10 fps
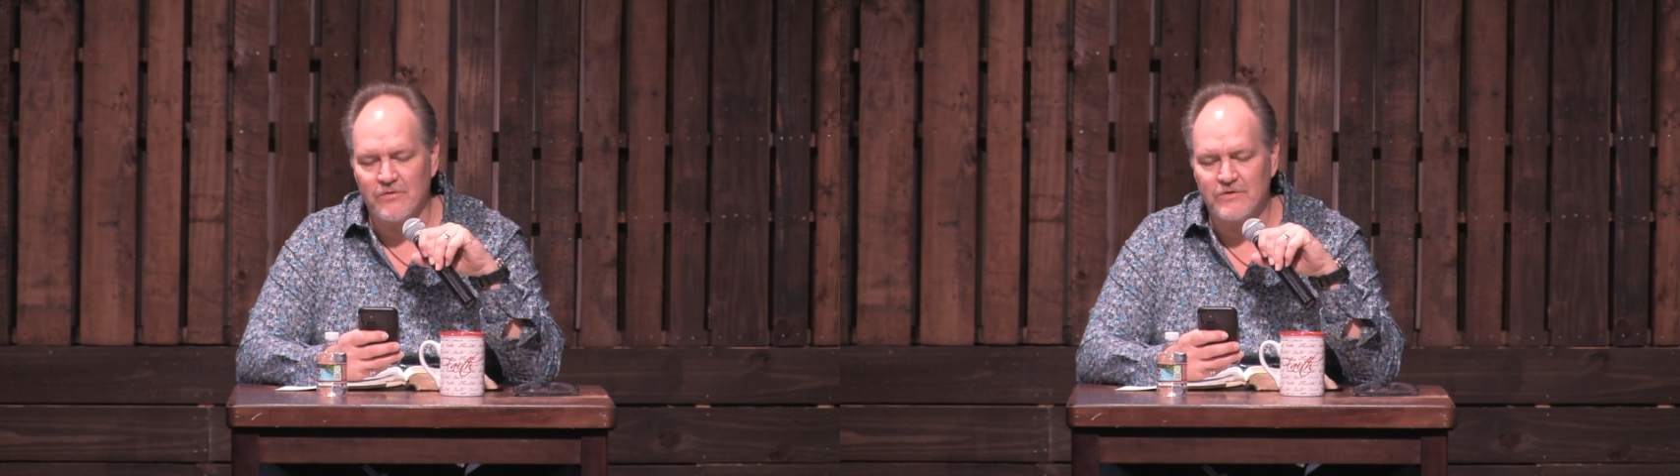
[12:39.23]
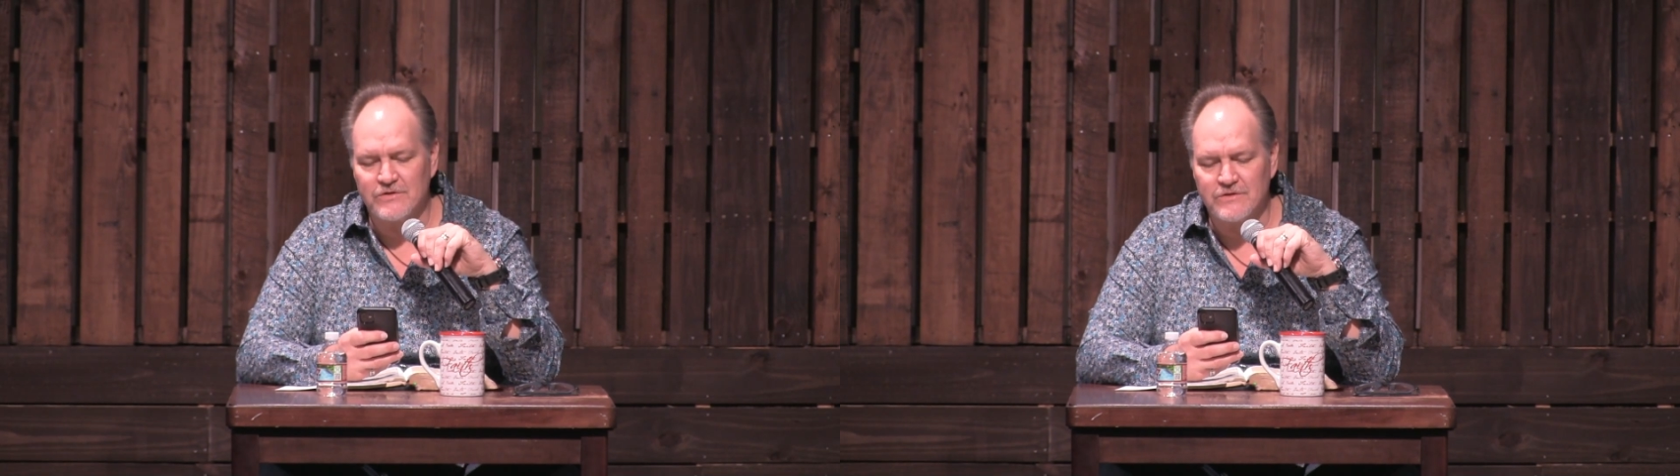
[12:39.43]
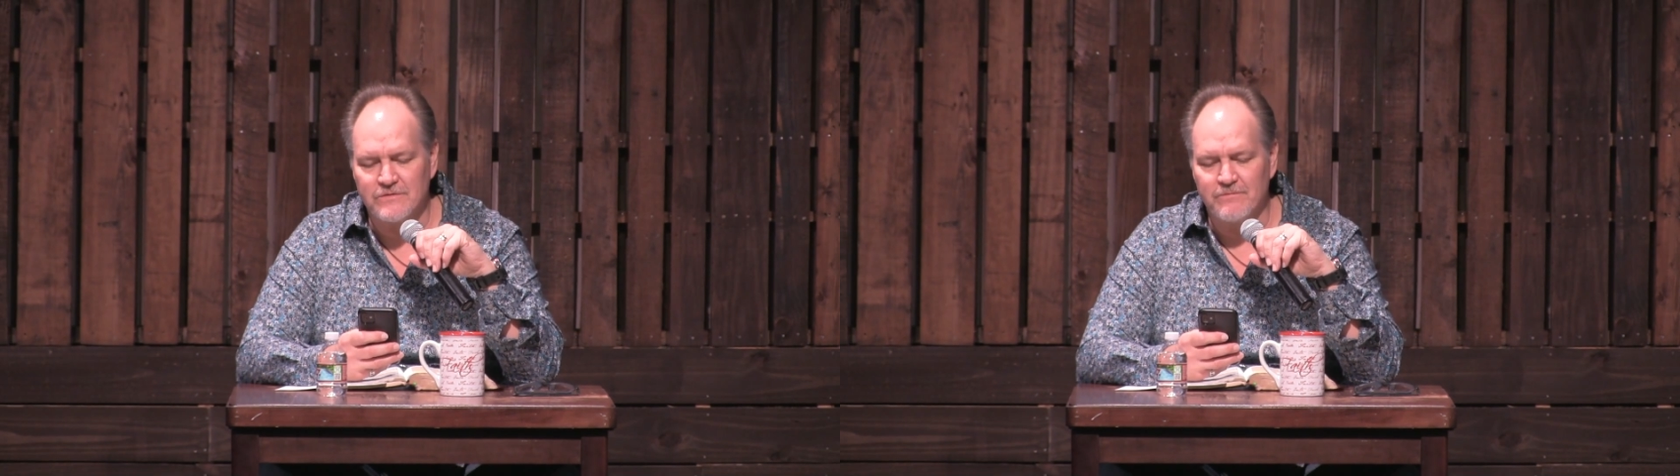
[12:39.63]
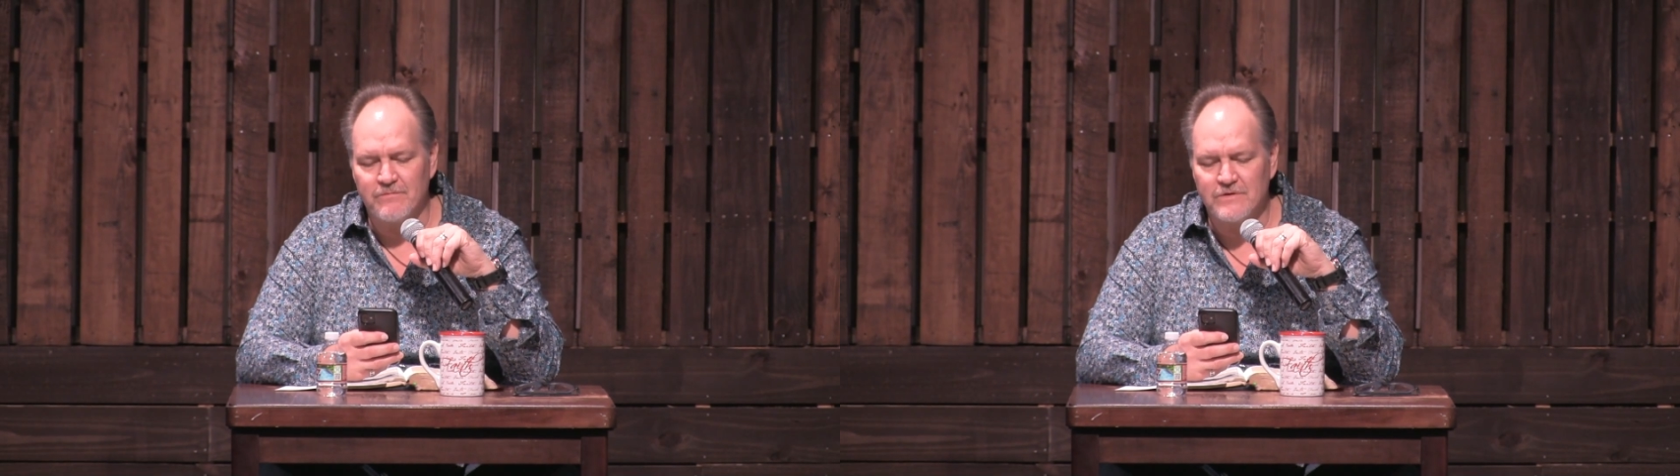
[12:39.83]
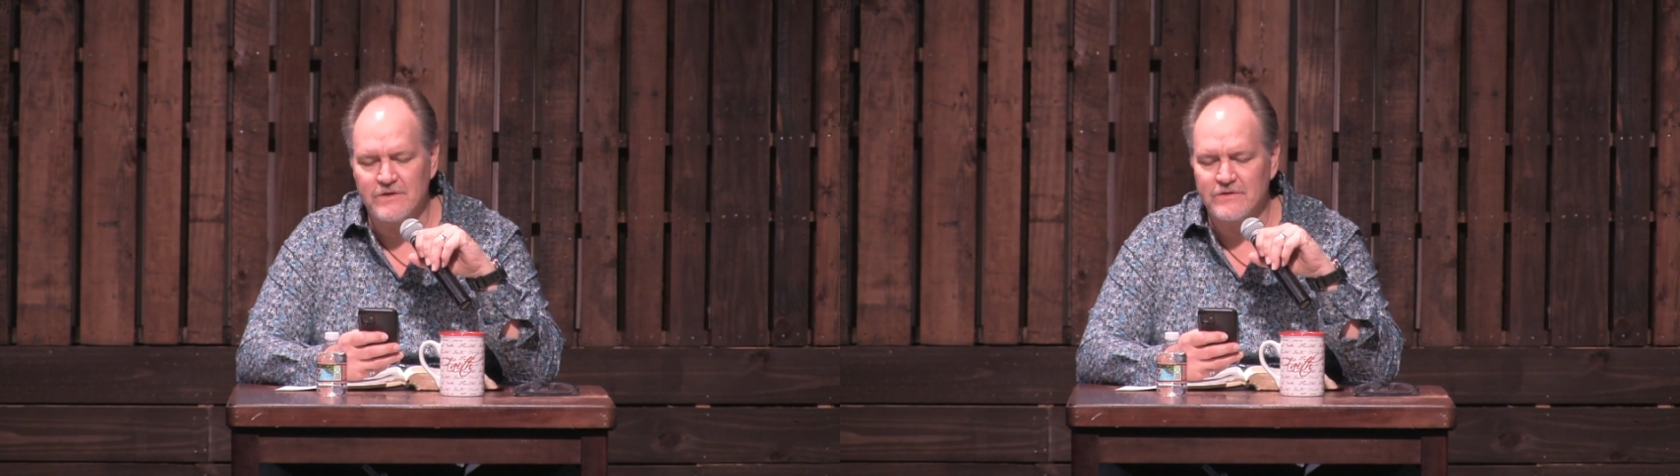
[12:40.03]

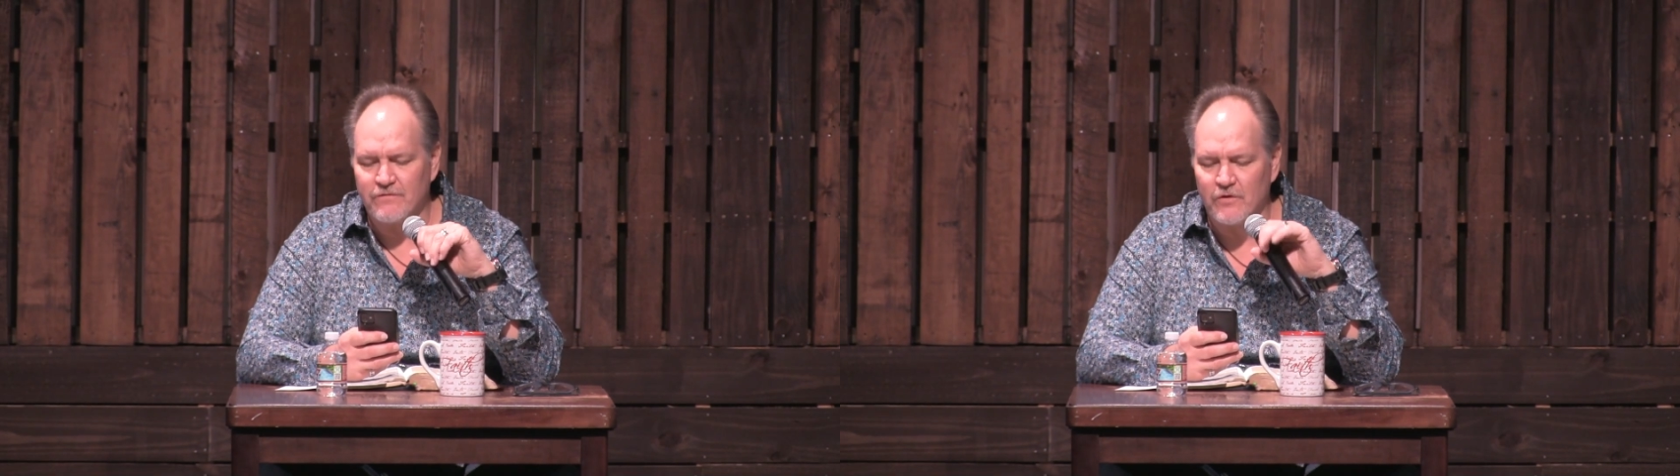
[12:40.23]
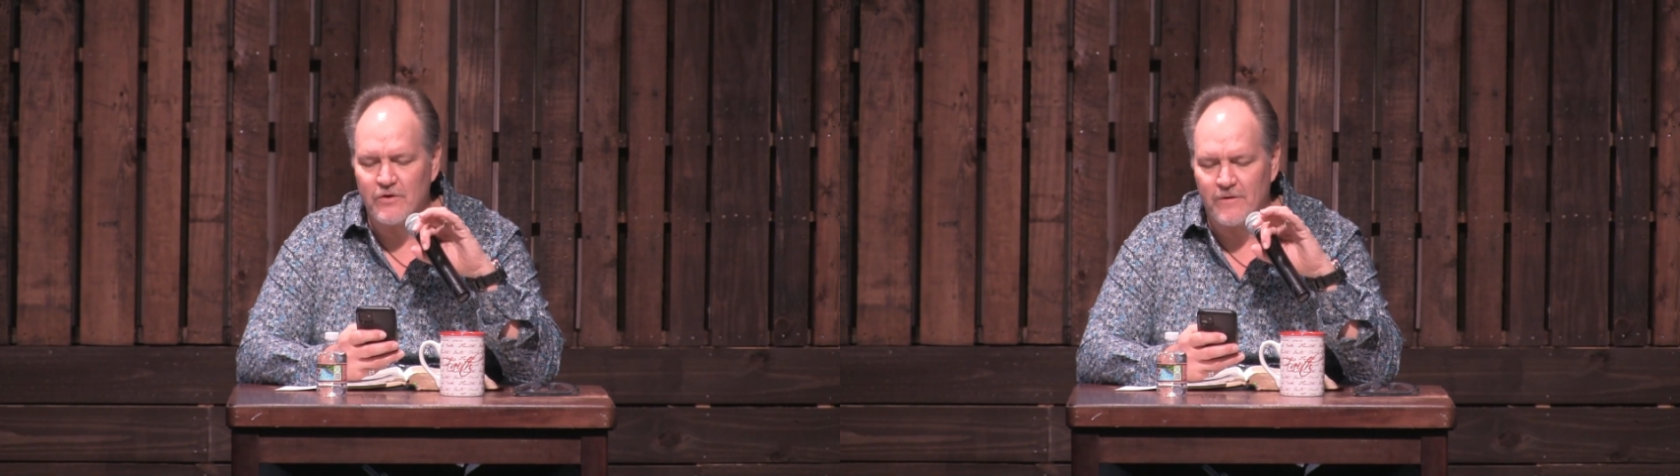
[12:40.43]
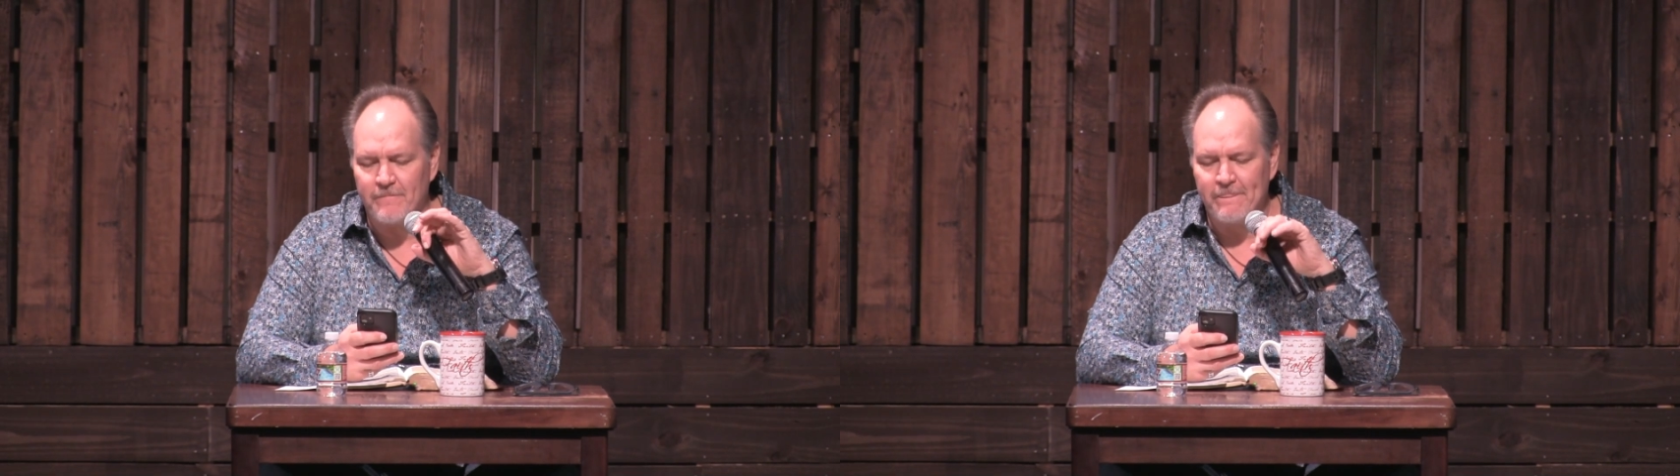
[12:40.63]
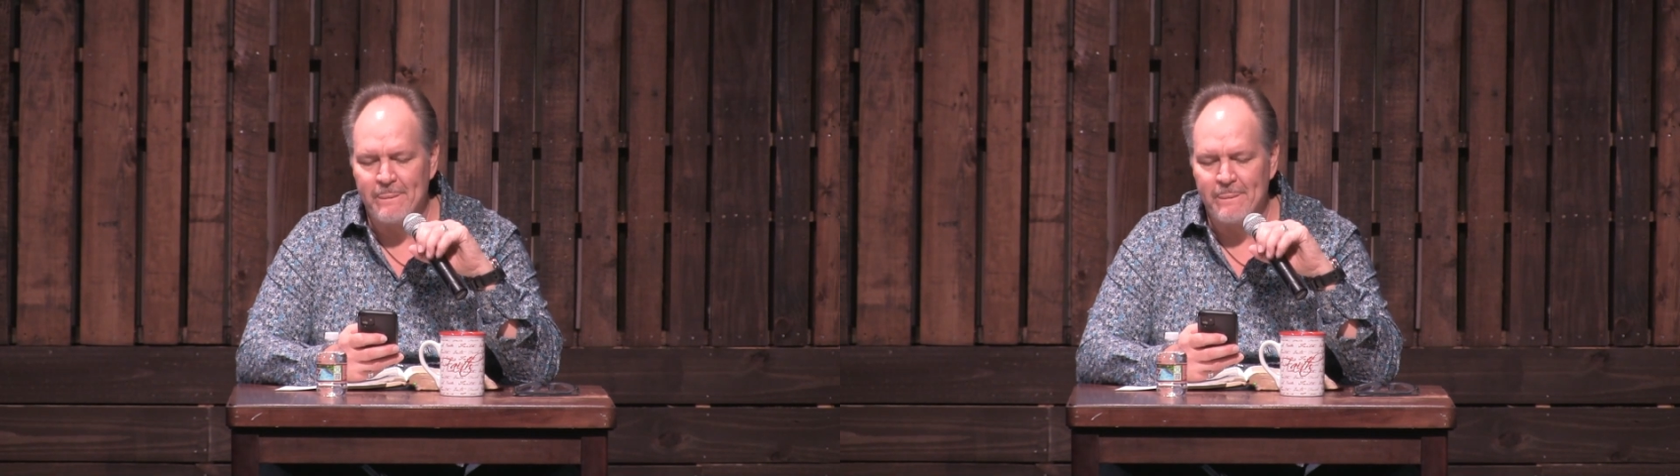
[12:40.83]
just for your